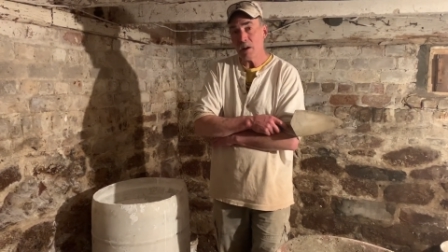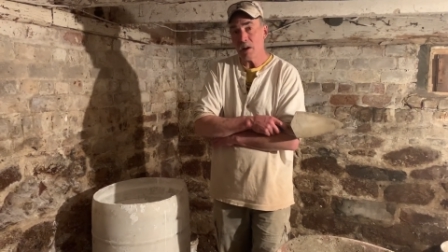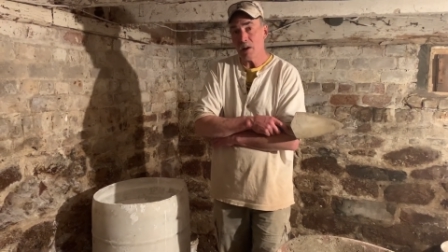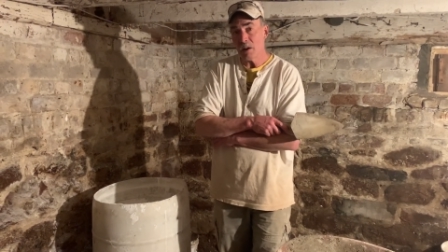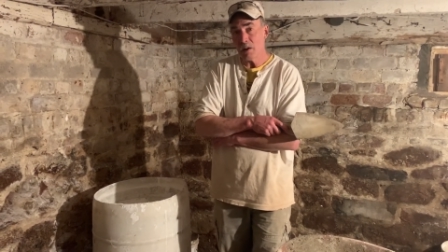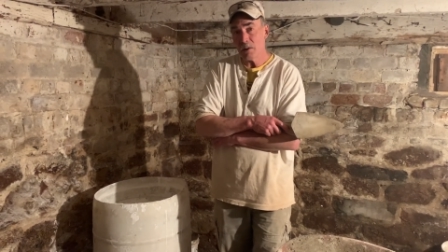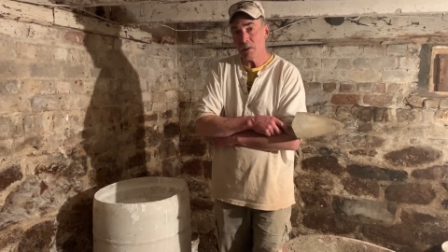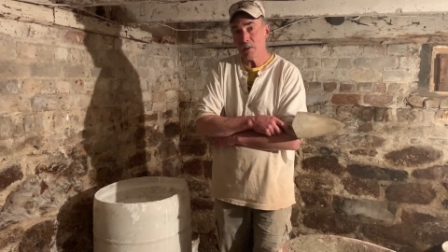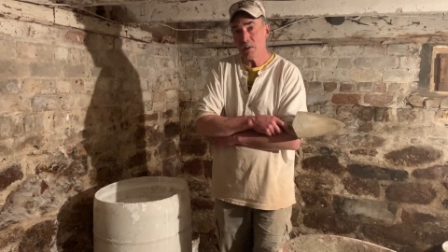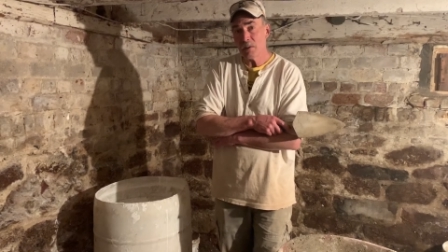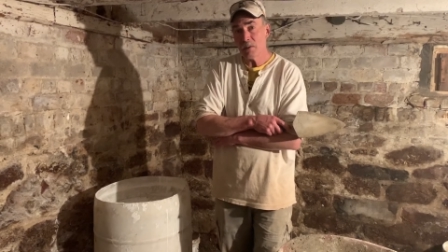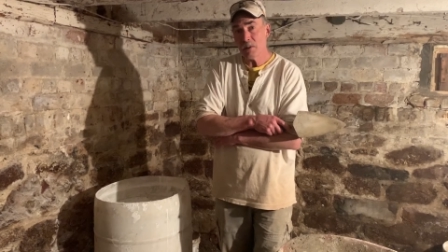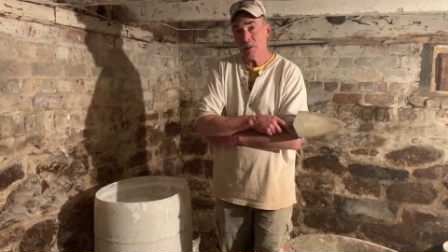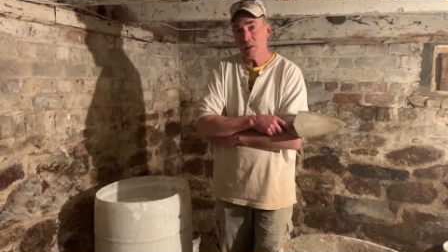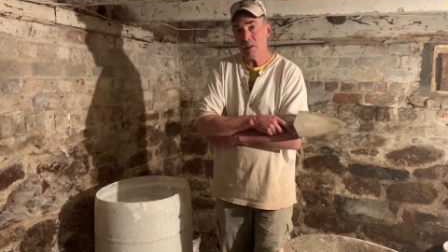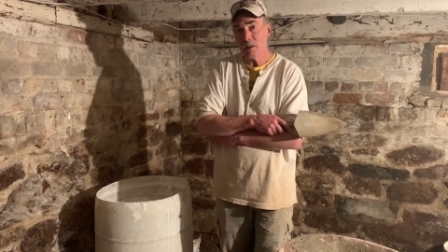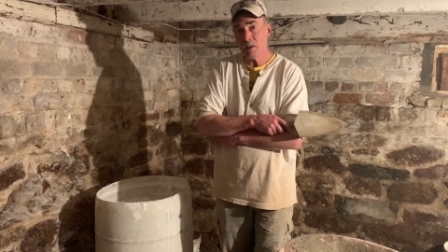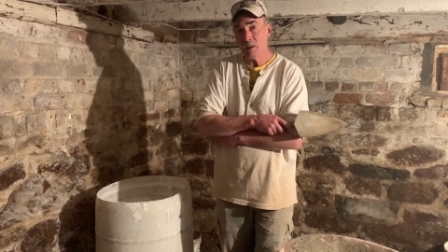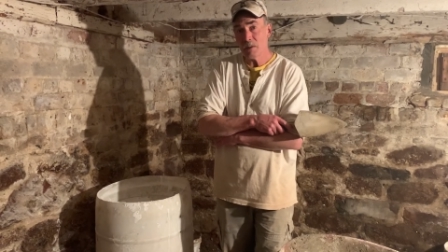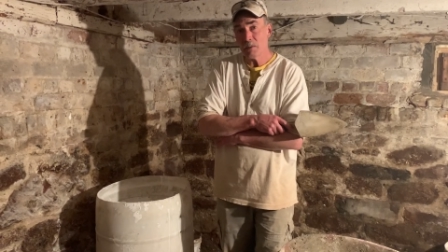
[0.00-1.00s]
harder
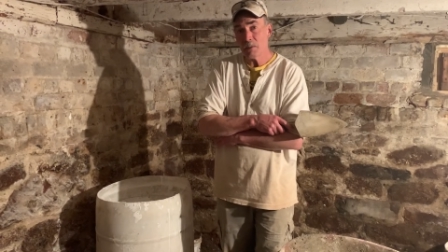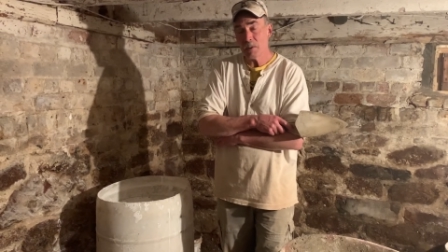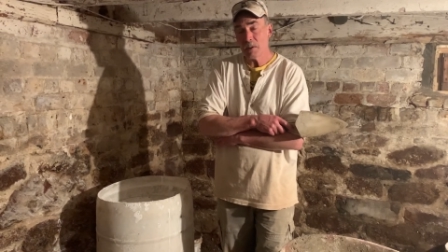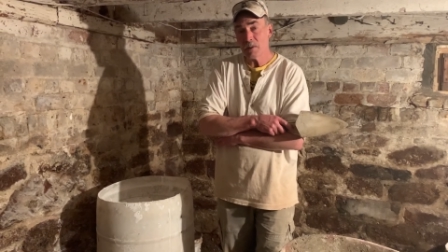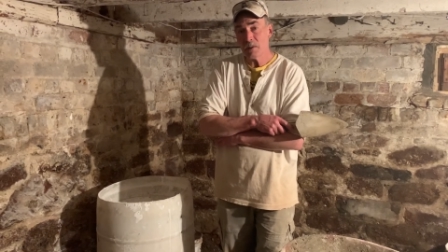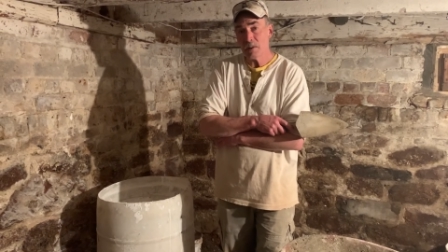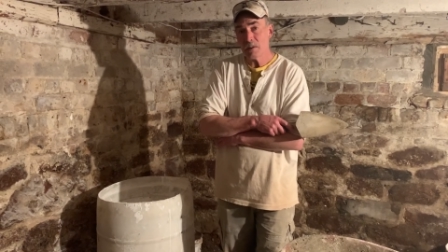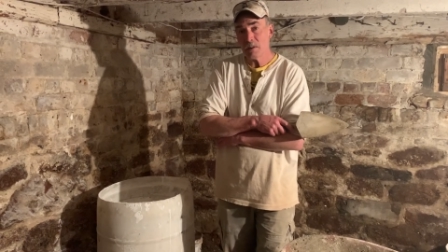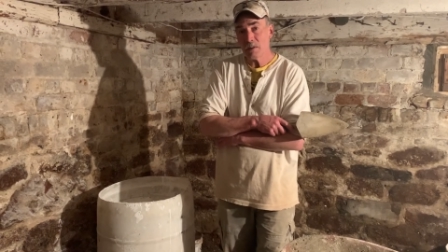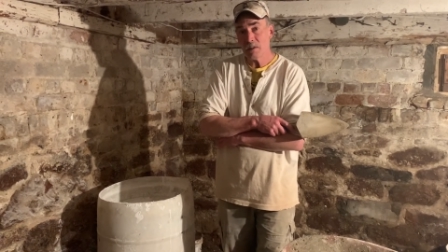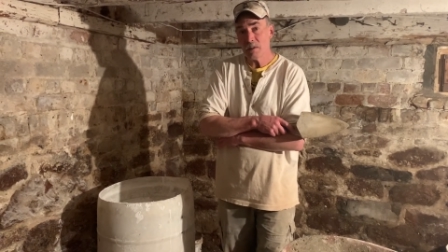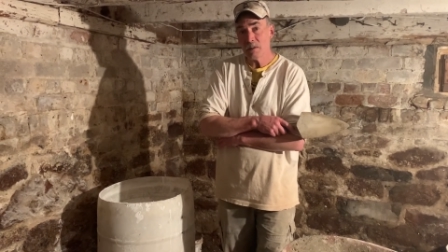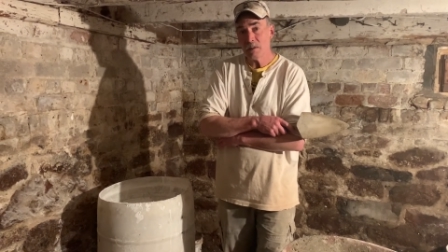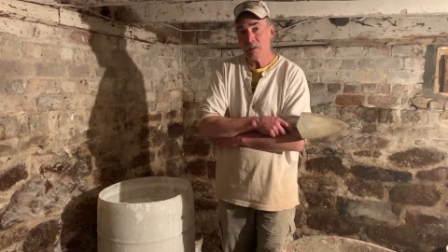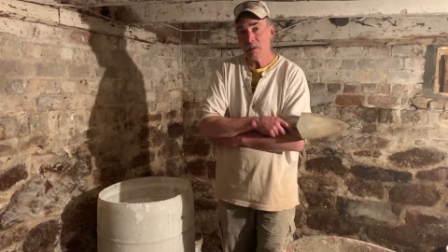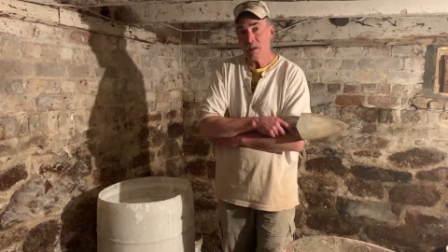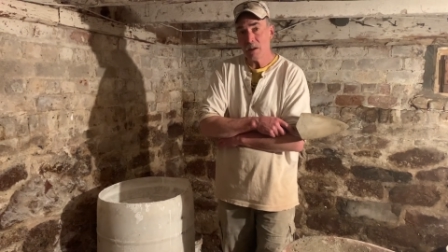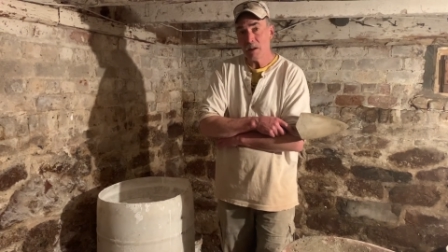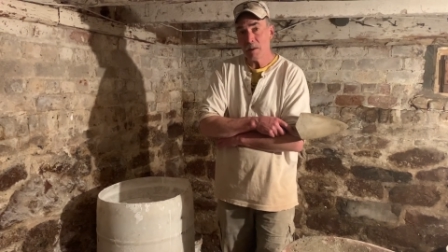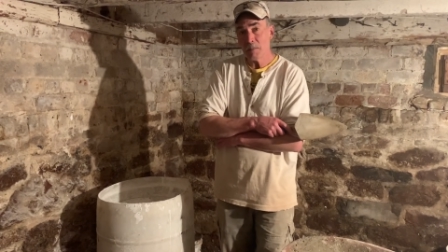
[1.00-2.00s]
than the original
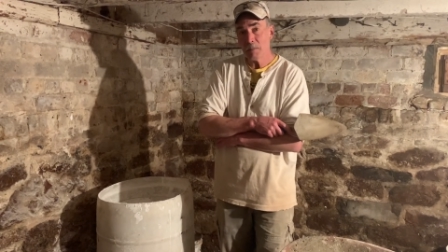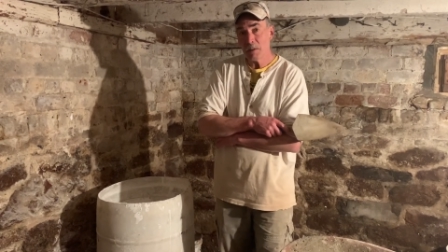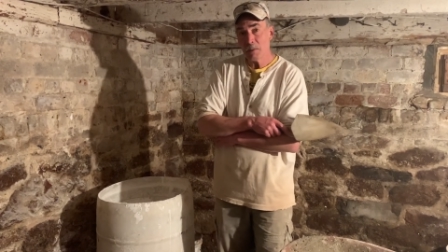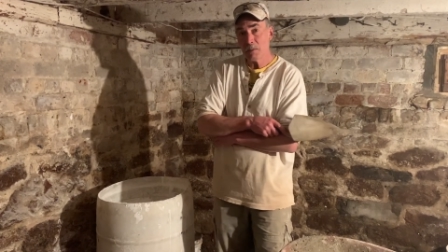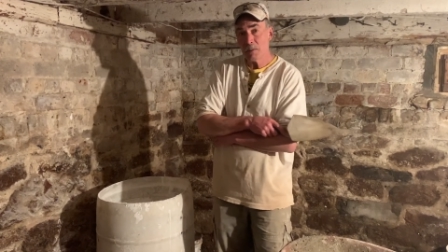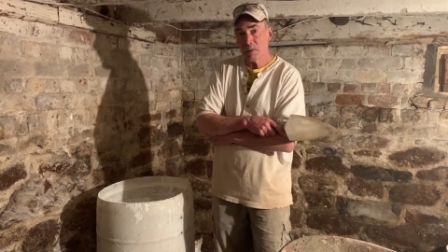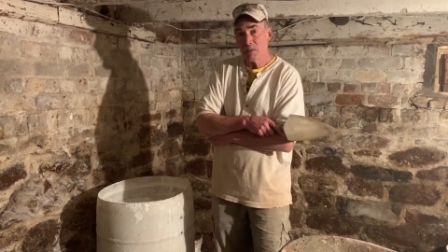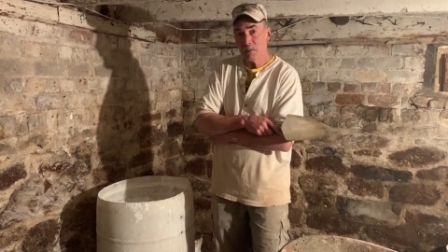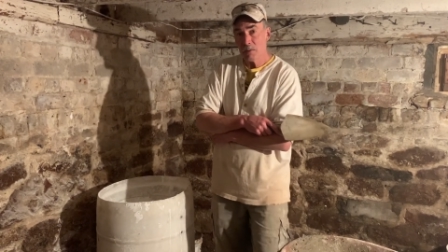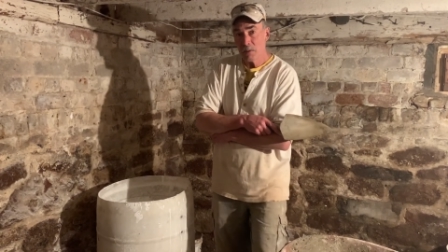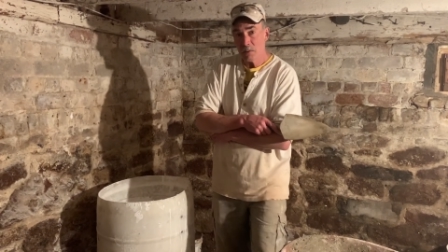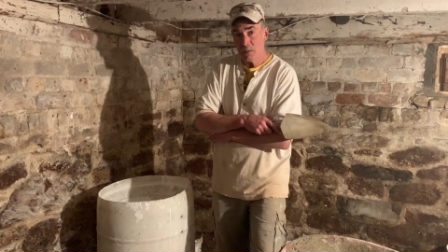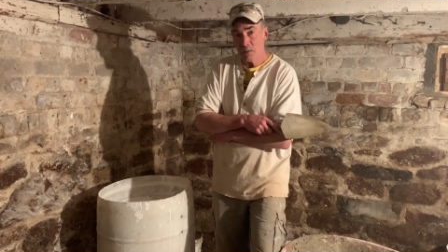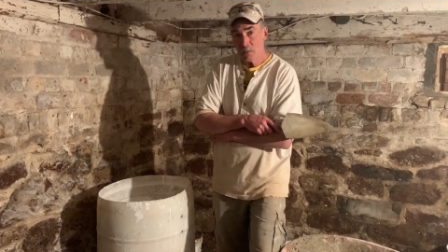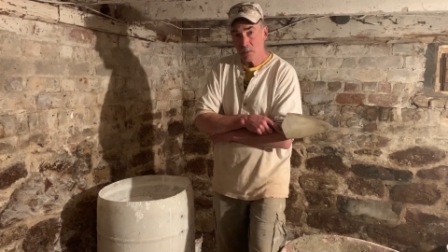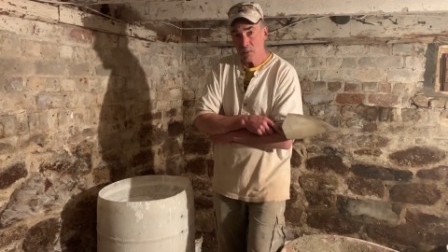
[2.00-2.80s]
lime they would have used,